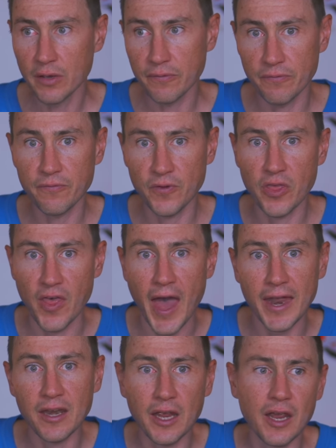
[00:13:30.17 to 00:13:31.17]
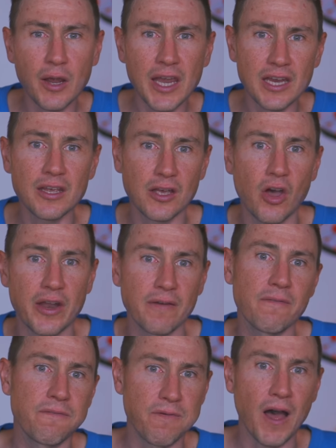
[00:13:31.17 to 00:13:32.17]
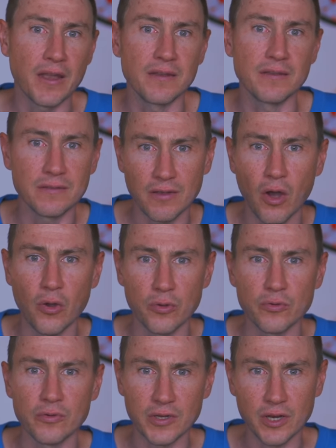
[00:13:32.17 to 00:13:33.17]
for that in a kind of fun tone.